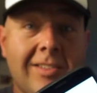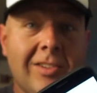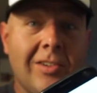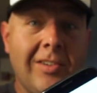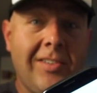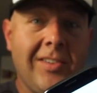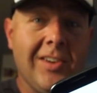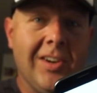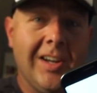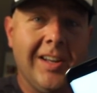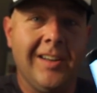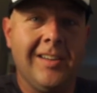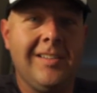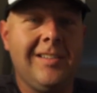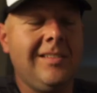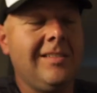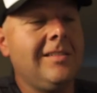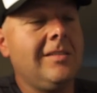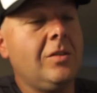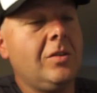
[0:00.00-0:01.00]
it turns on.
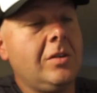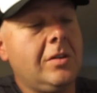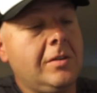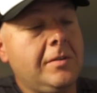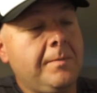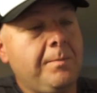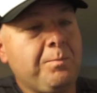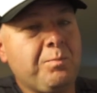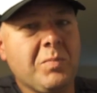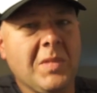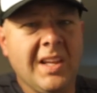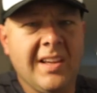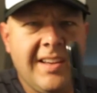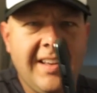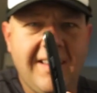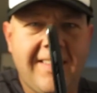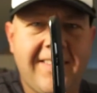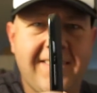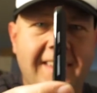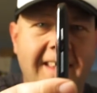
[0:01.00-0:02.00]

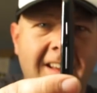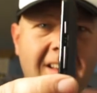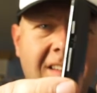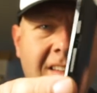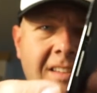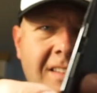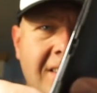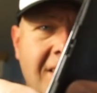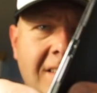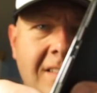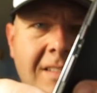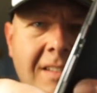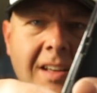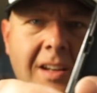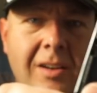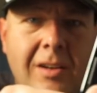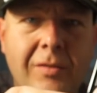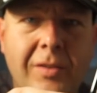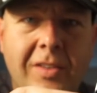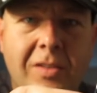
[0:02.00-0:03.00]
It's like
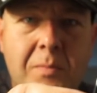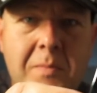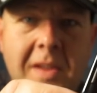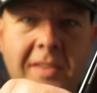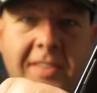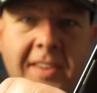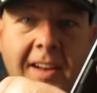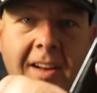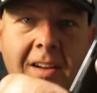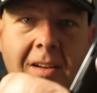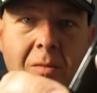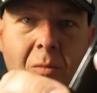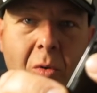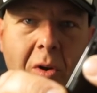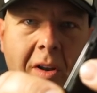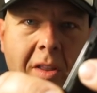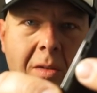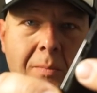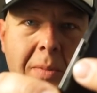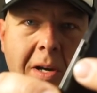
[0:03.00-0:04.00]
I don't know if it's missing
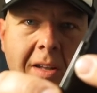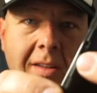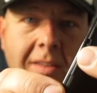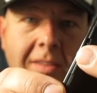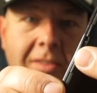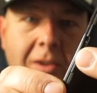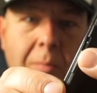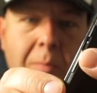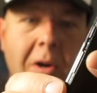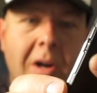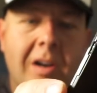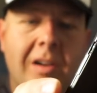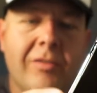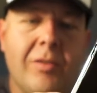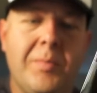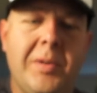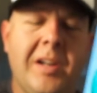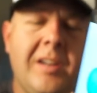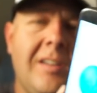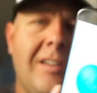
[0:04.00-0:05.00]
one of the buttons or part of
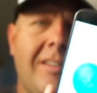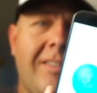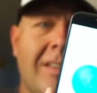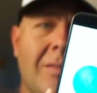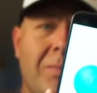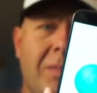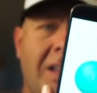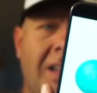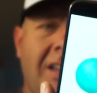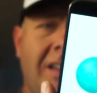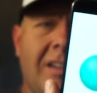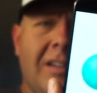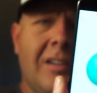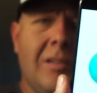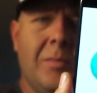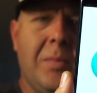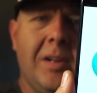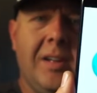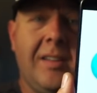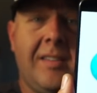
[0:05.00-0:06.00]
a button or something
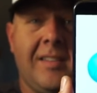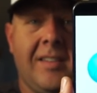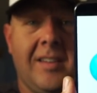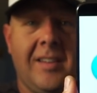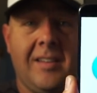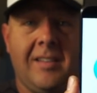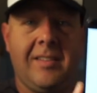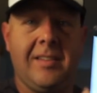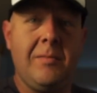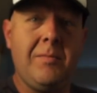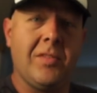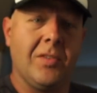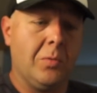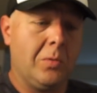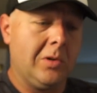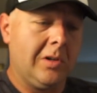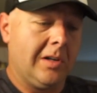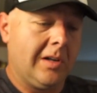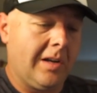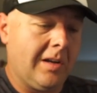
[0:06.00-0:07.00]
here, but uh, seems to
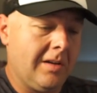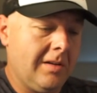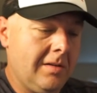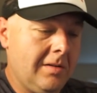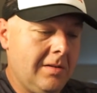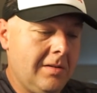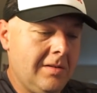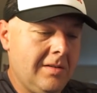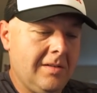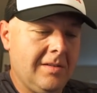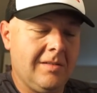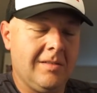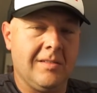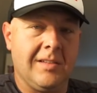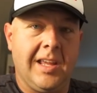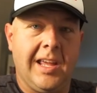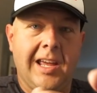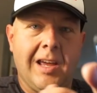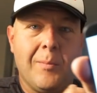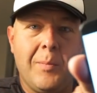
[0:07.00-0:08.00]
work.
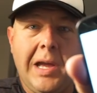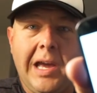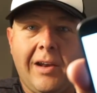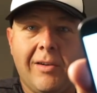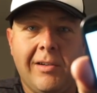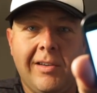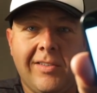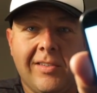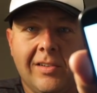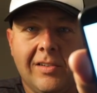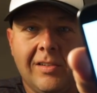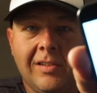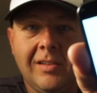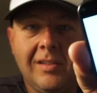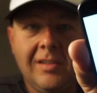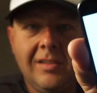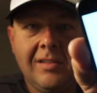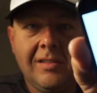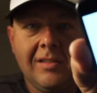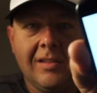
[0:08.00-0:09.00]
Yeah, battery's a,
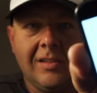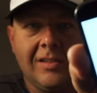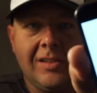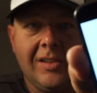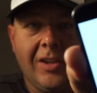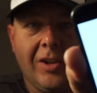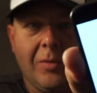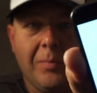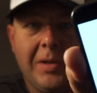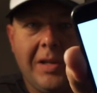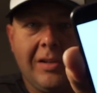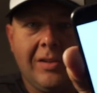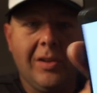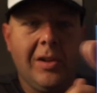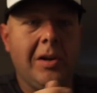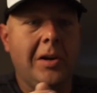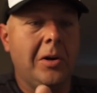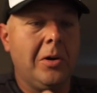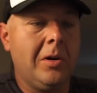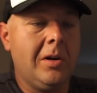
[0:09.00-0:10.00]
a little bit
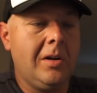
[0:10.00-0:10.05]
low.